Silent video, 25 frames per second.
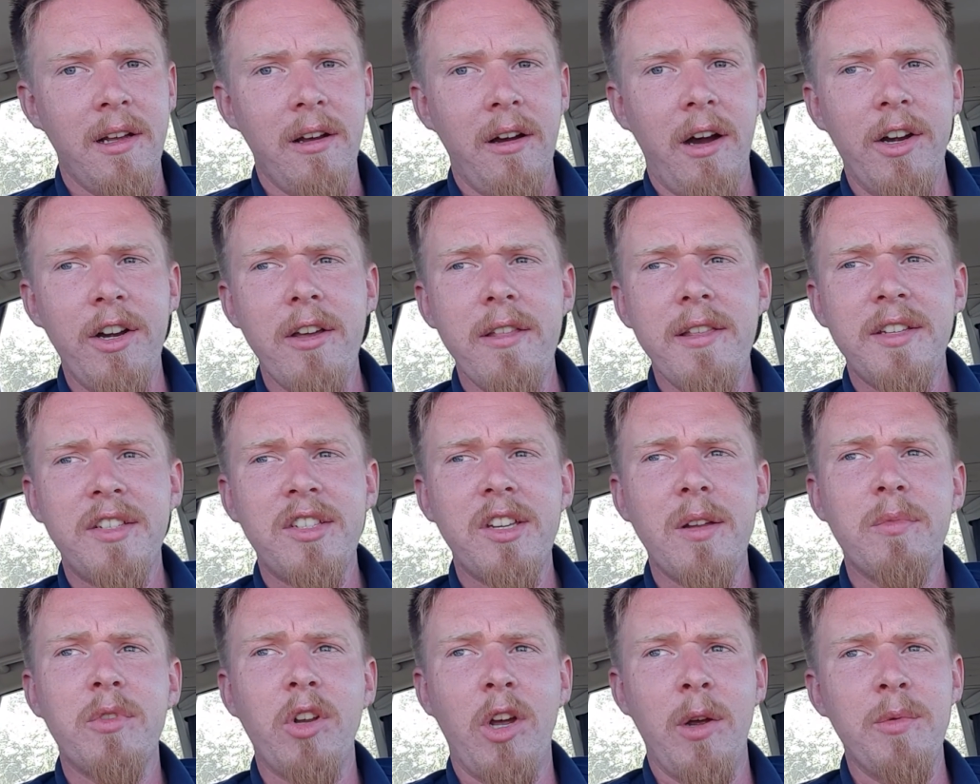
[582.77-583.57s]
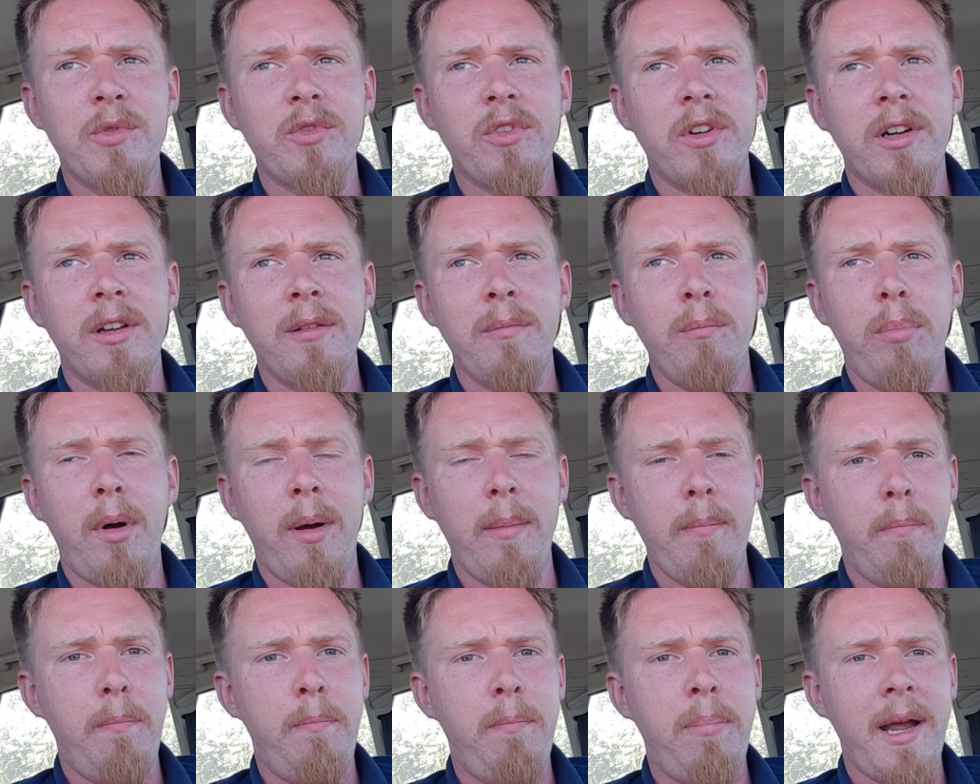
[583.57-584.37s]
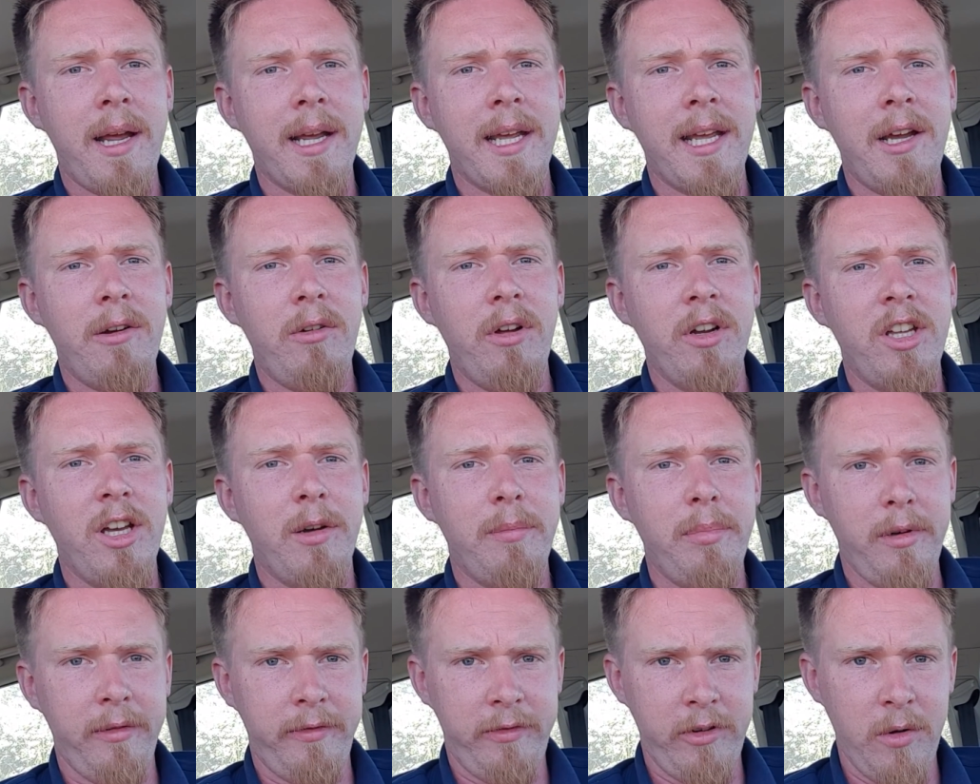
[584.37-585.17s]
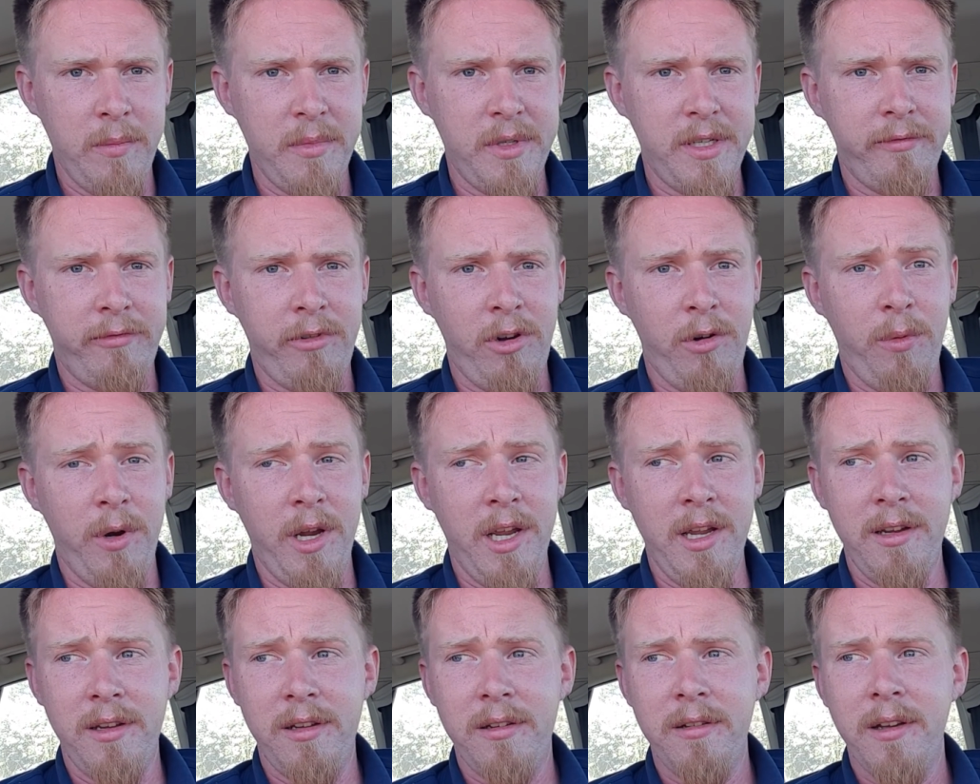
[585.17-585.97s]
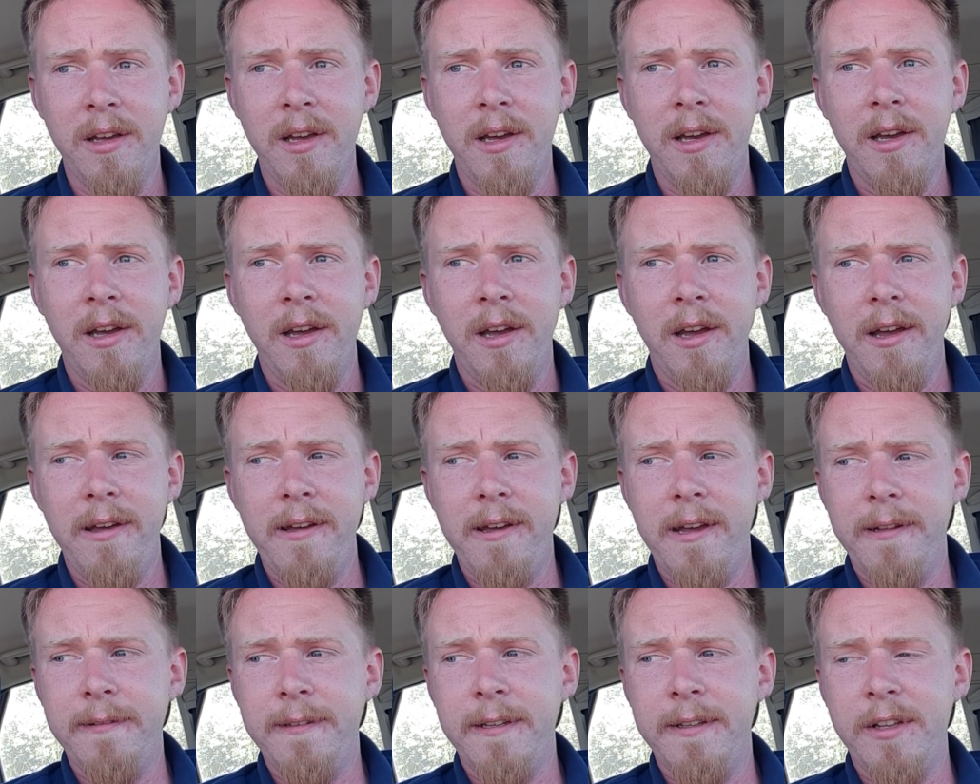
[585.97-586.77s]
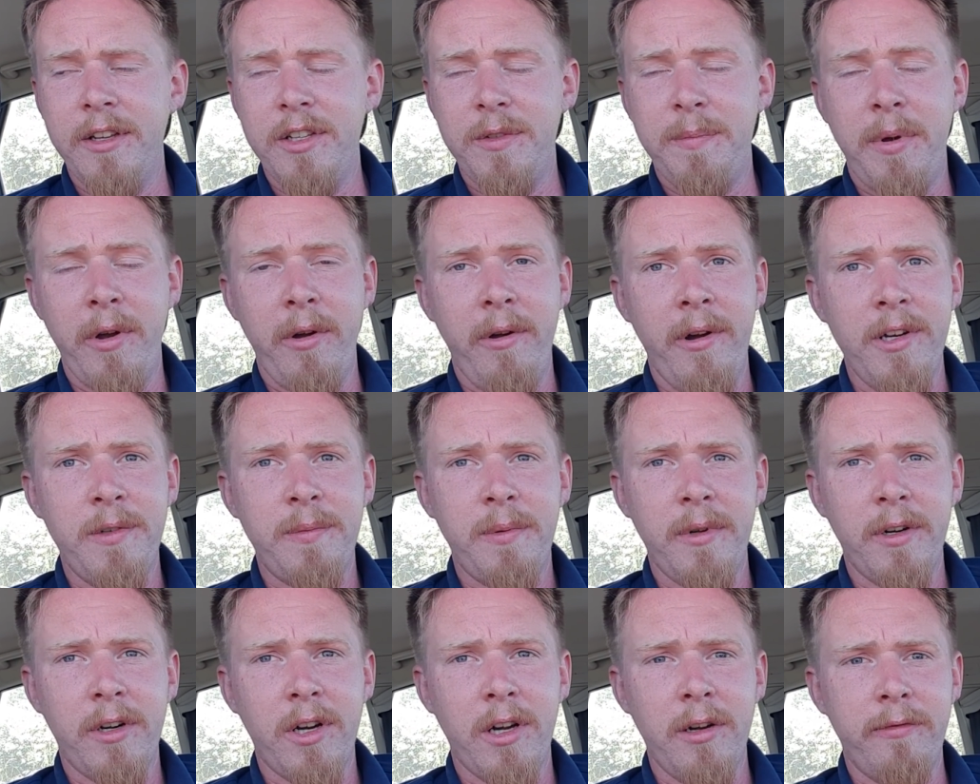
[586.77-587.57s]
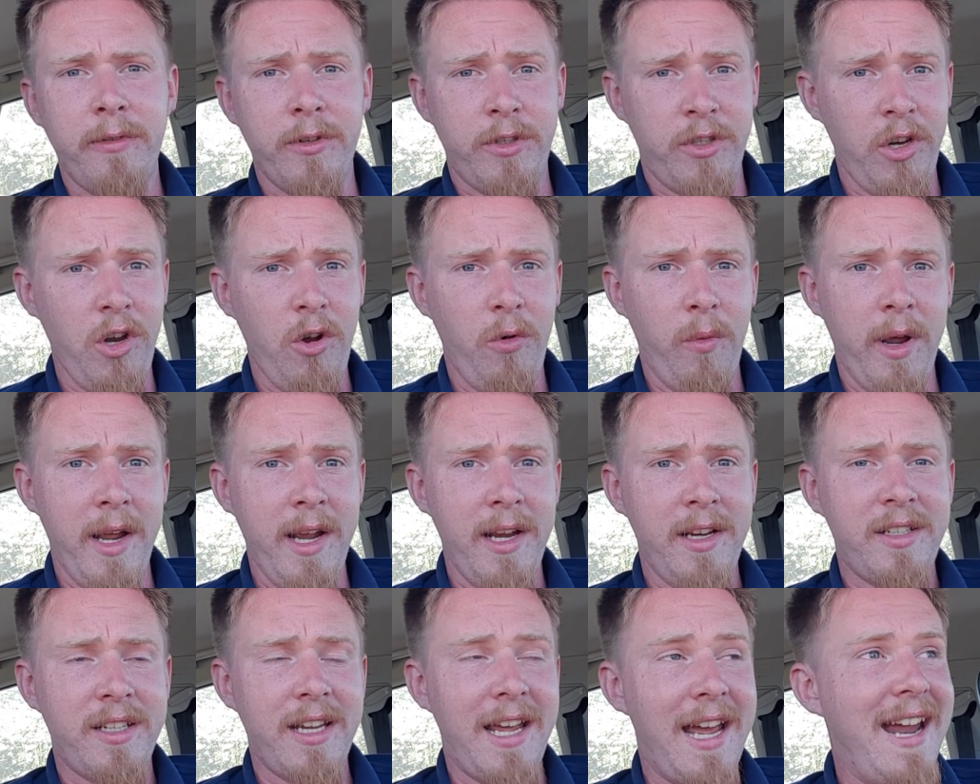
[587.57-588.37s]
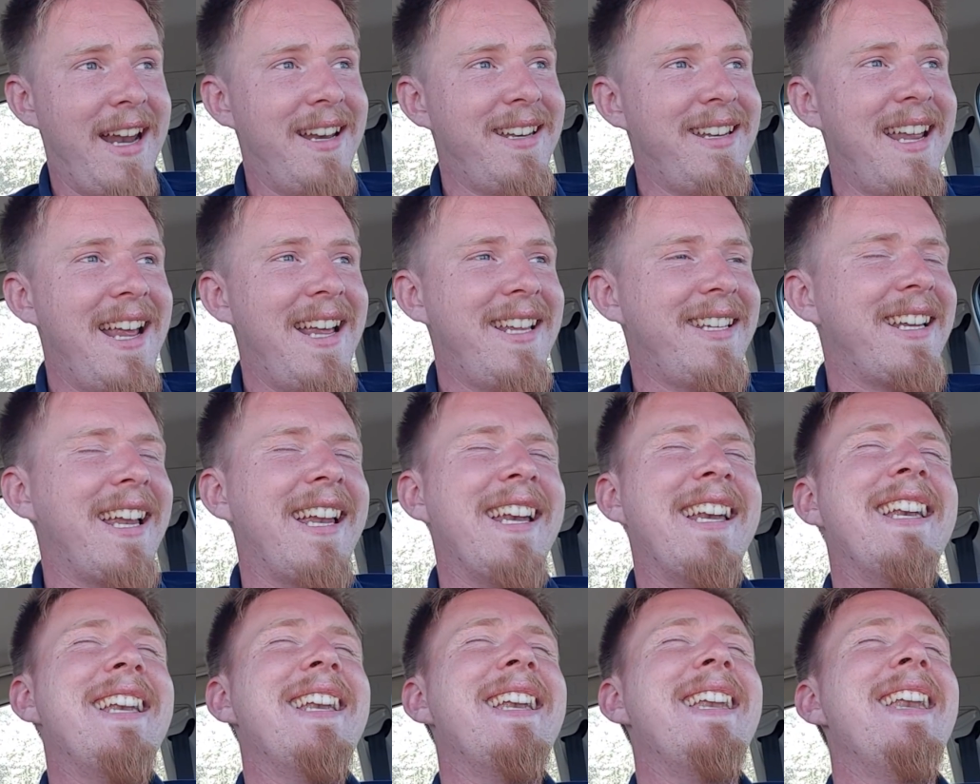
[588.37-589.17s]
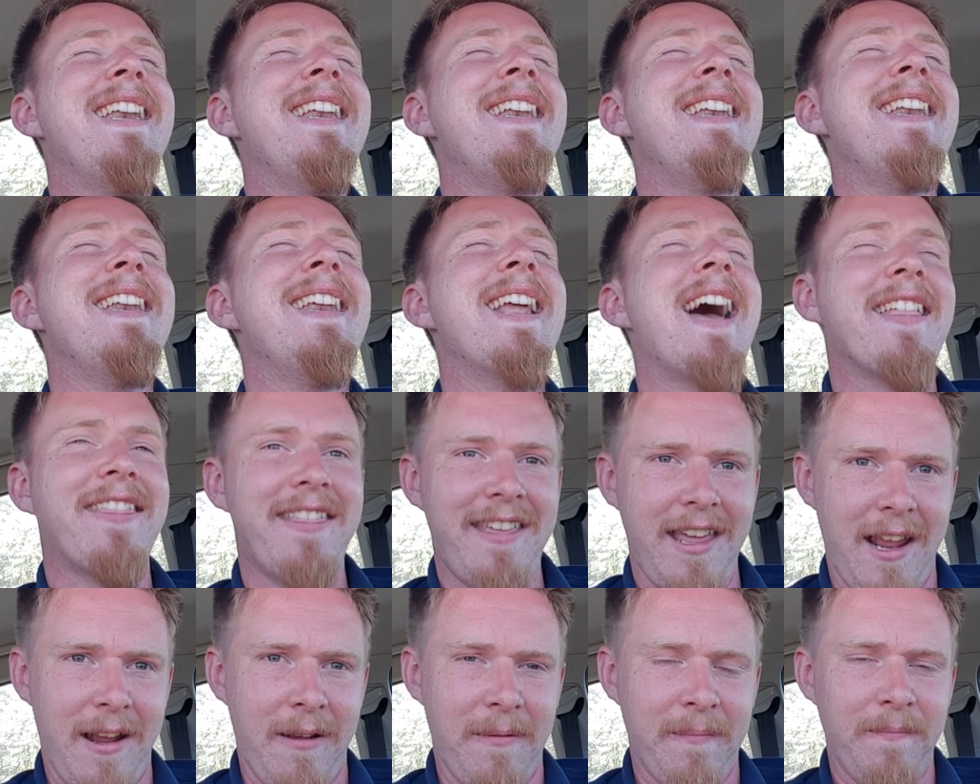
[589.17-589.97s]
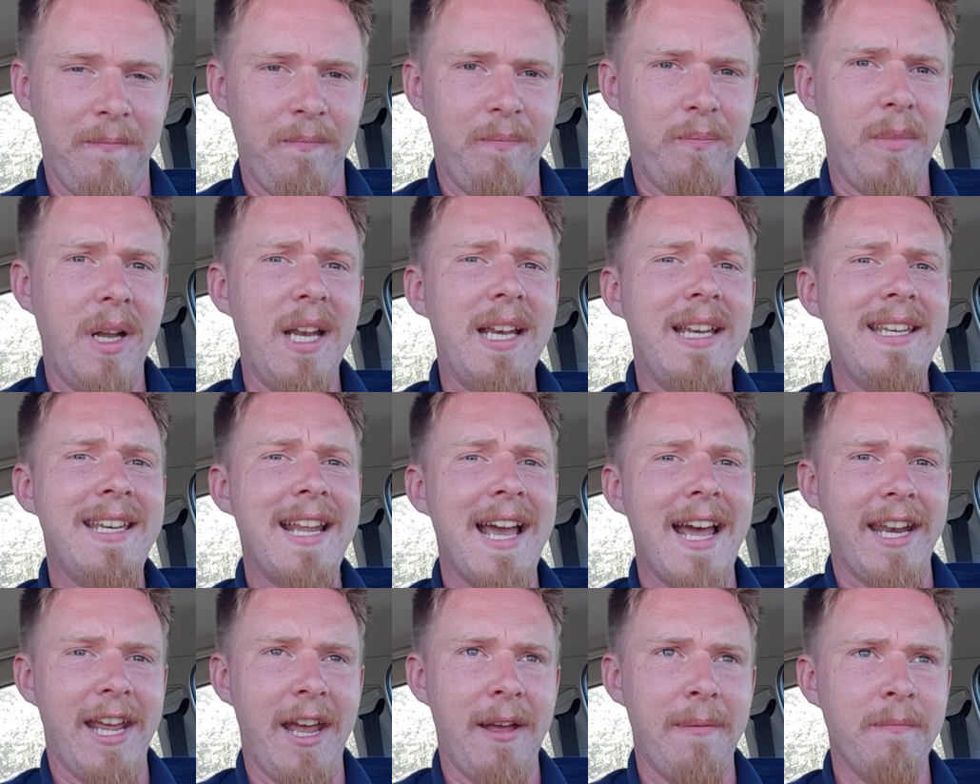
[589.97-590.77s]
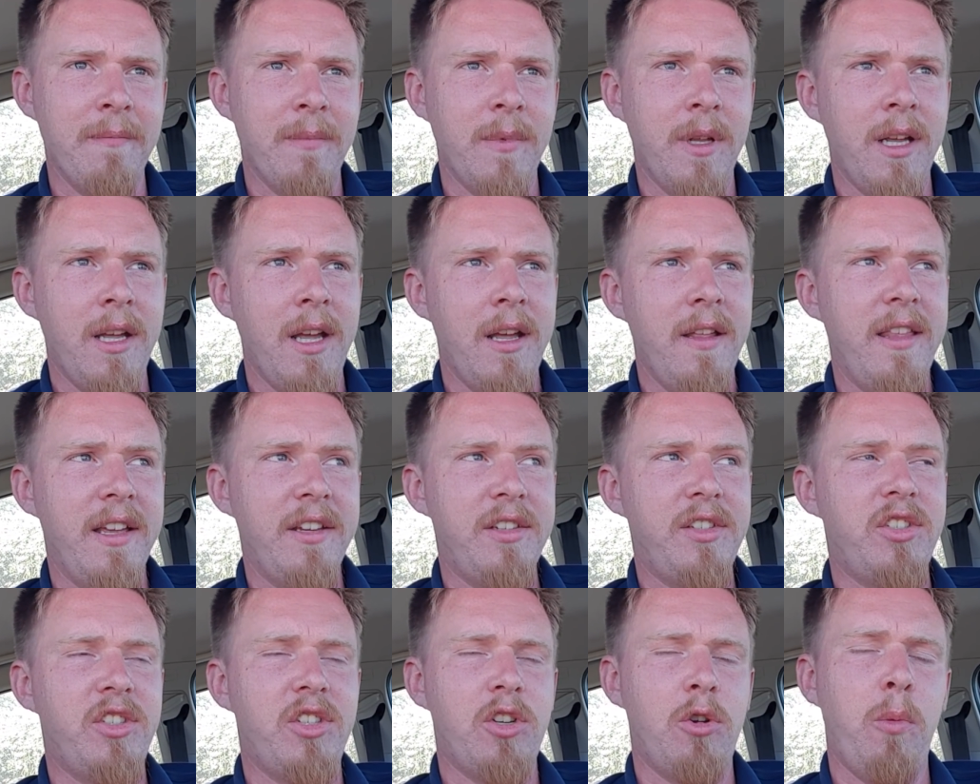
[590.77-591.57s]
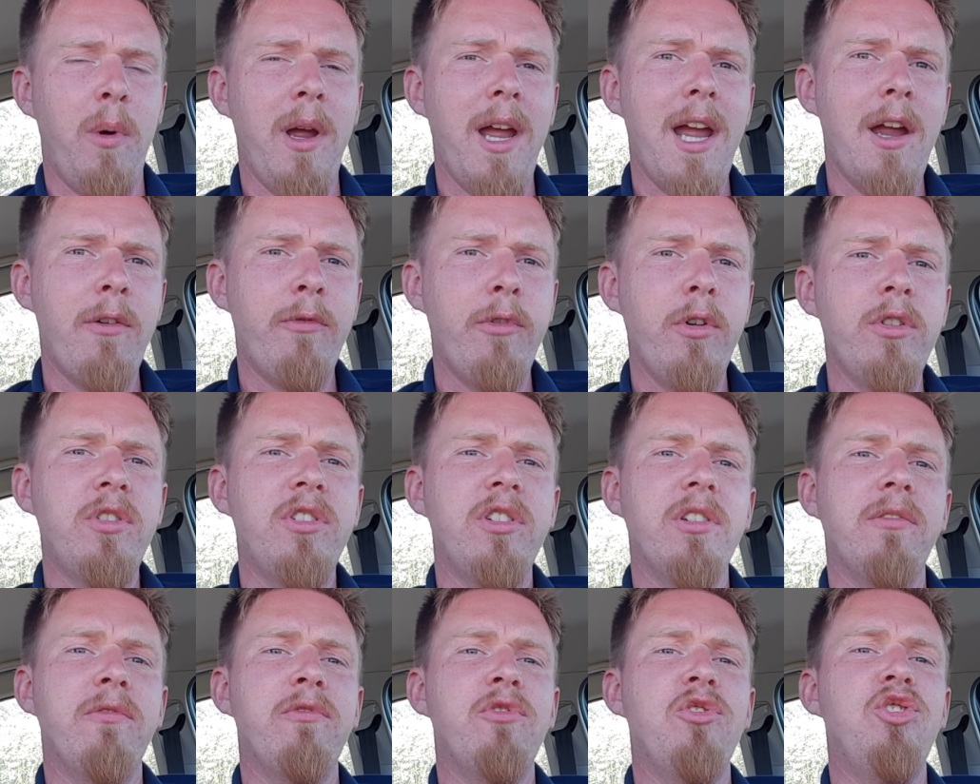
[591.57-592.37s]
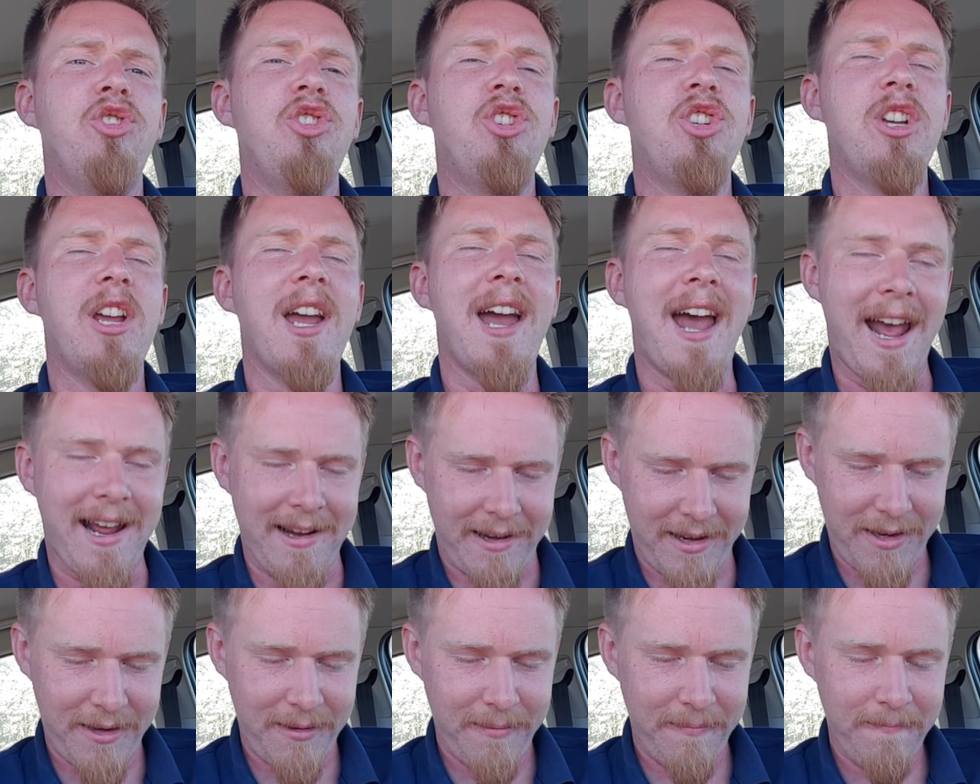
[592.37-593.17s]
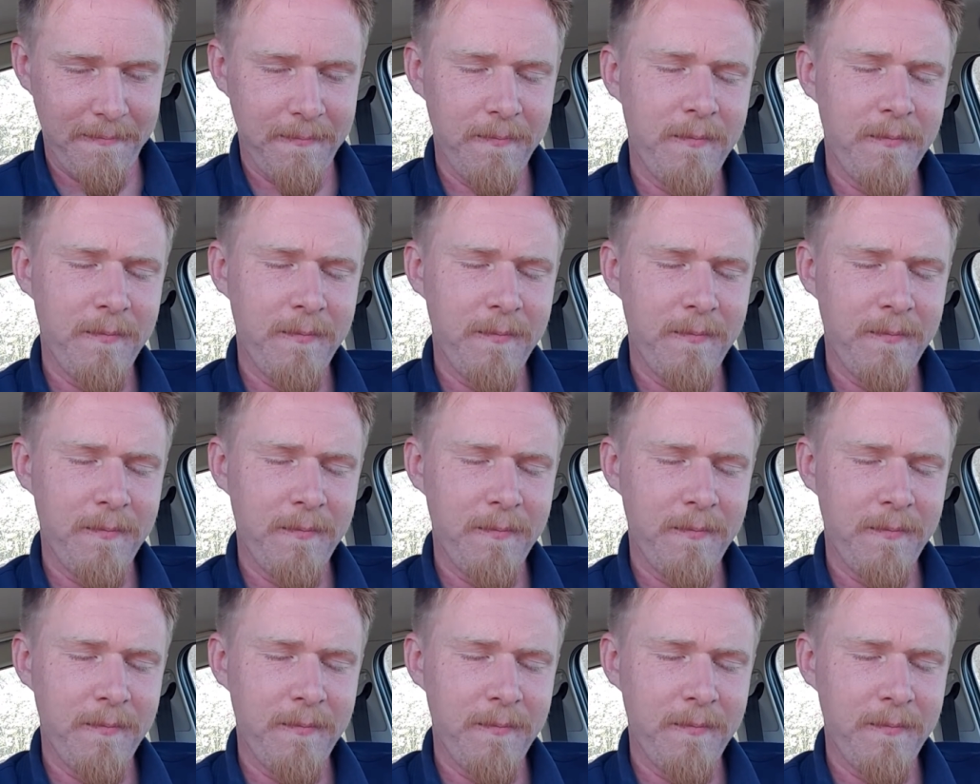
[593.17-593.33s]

I know there's sometimes where I can bang out a couple of films every week, and then there's periods where I go for 2 weeks and there's nothing. Nada. The square root of jack.